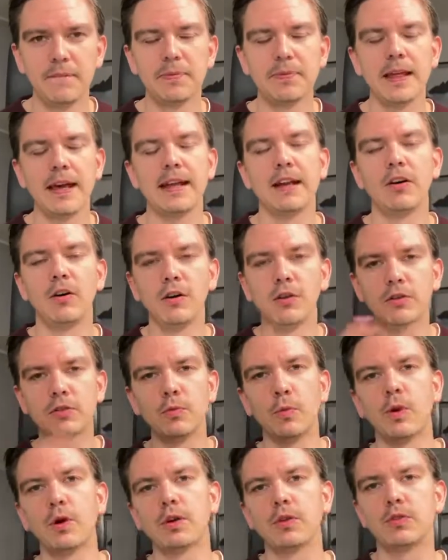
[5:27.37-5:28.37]
And I also
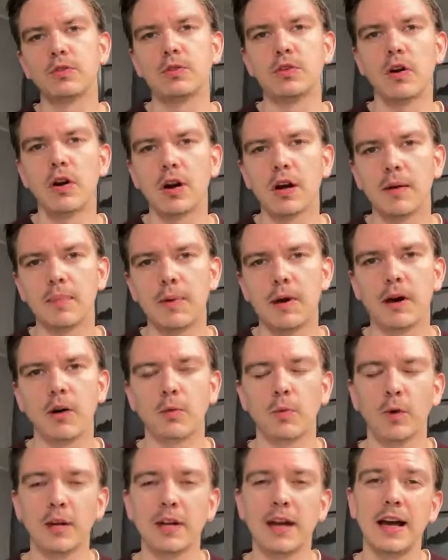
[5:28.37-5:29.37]
want to talk about
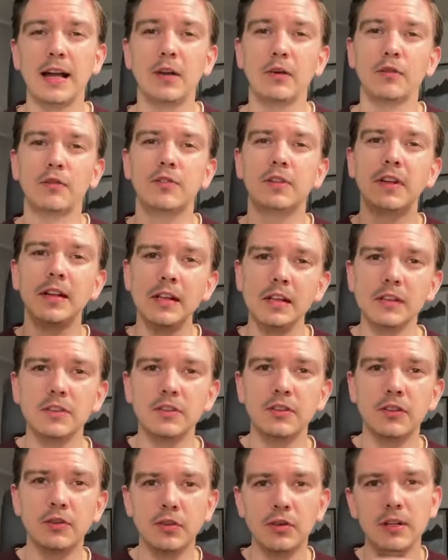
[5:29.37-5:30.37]
what kind of
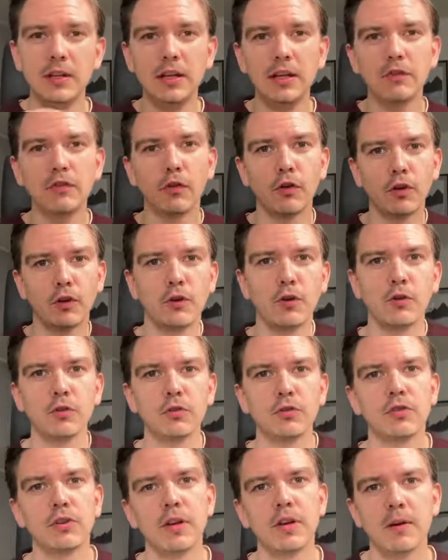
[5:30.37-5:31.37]
skills you need for
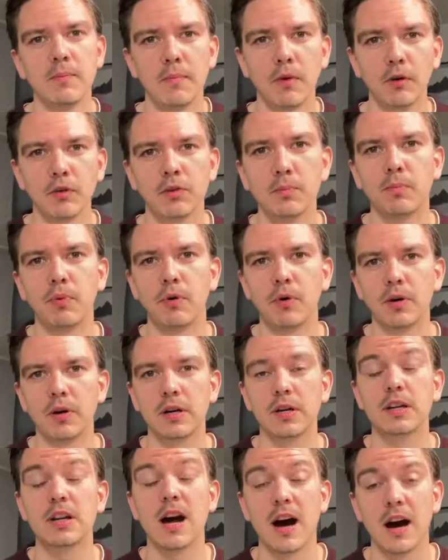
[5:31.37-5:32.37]
those most
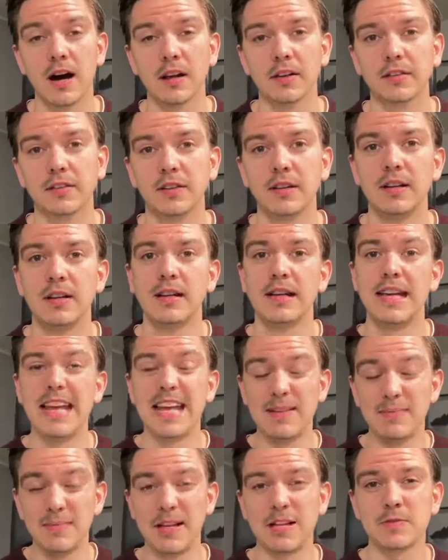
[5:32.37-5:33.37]
important tasks
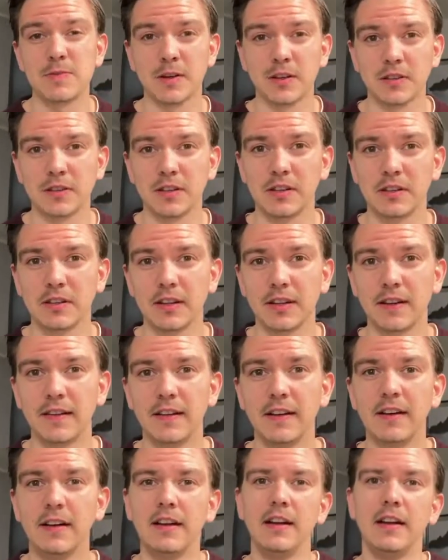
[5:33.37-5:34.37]
in management consulting.
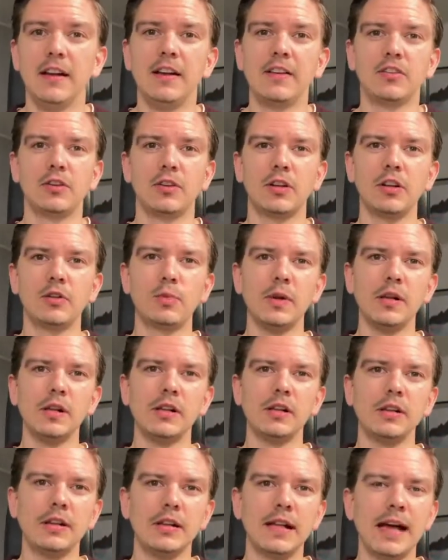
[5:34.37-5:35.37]
So this
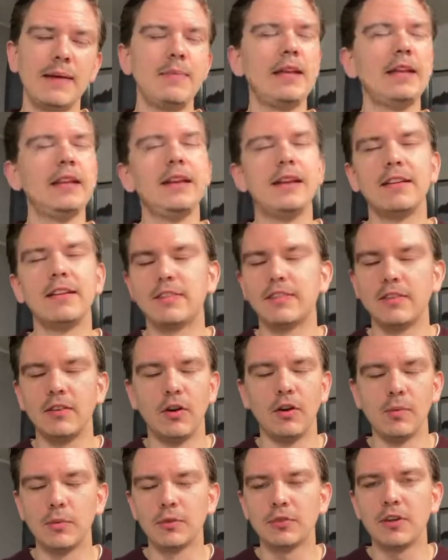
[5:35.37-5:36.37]
will, I mean, it's
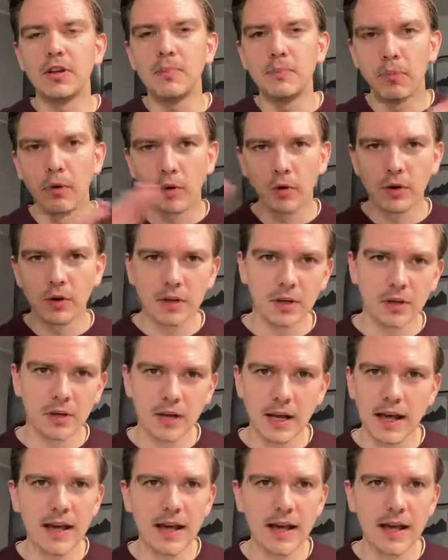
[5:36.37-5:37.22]
almost impossible